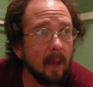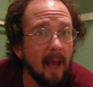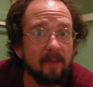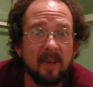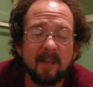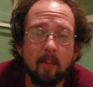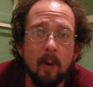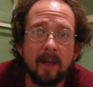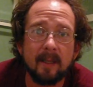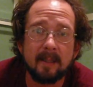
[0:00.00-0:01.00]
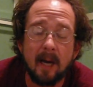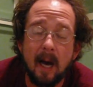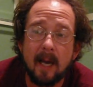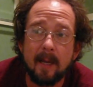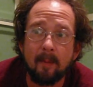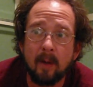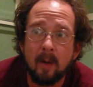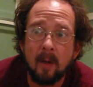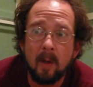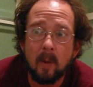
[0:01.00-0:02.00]
At this point in time,
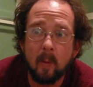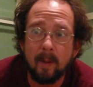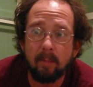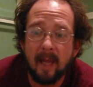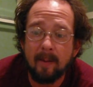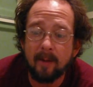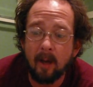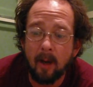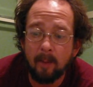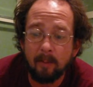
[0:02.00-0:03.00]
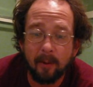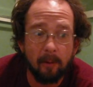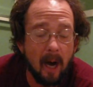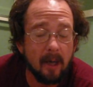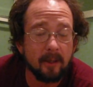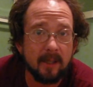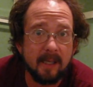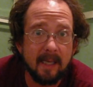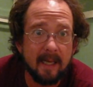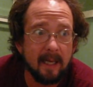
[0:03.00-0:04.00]
we blame it on
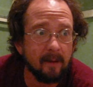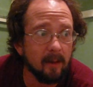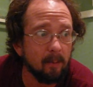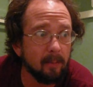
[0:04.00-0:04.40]
bureaucracy and the